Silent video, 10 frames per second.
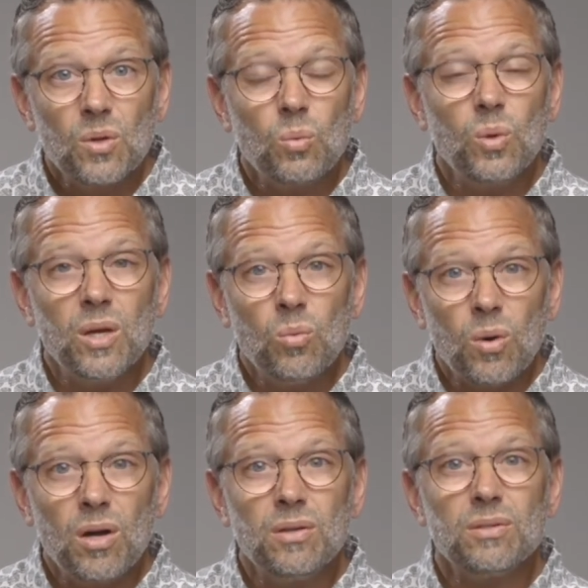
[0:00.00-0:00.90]
We
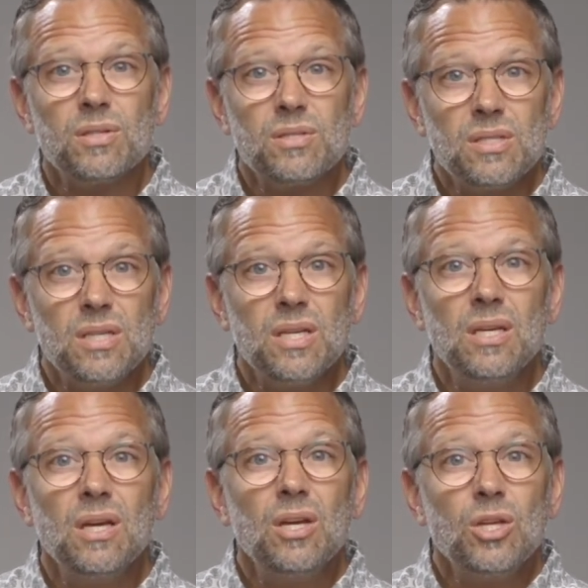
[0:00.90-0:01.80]
want to
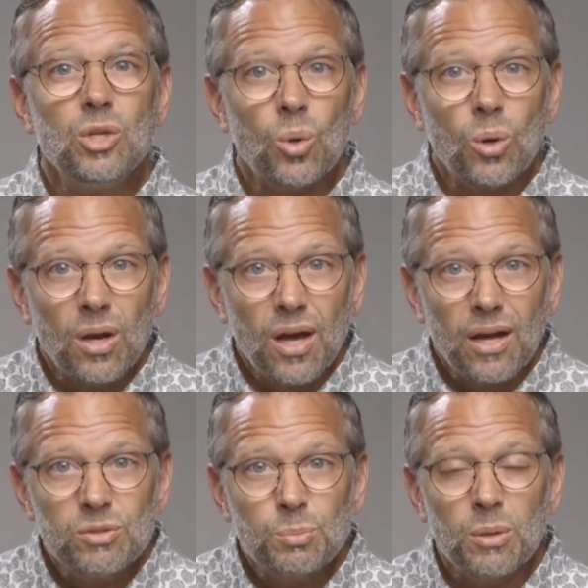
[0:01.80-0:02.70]
see your
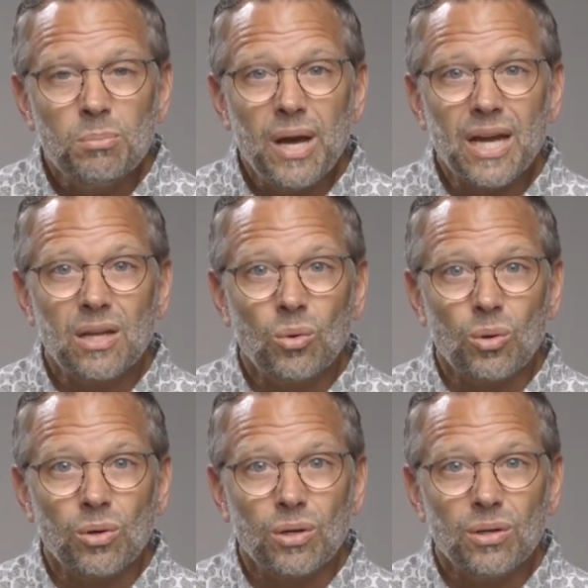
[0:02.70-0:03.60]
lives put back in
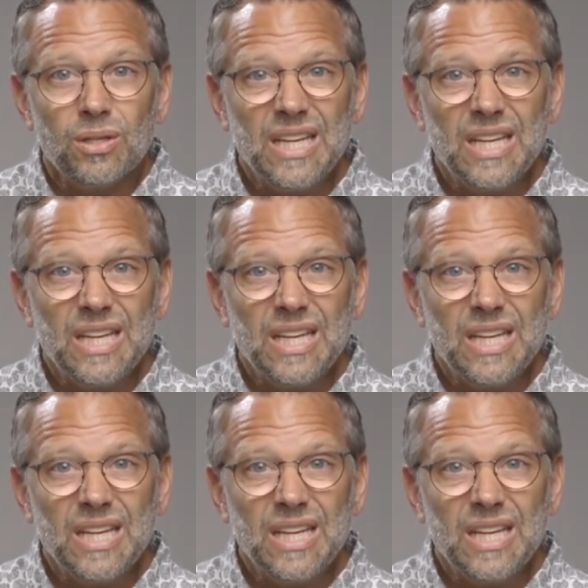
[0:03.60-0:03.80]
order,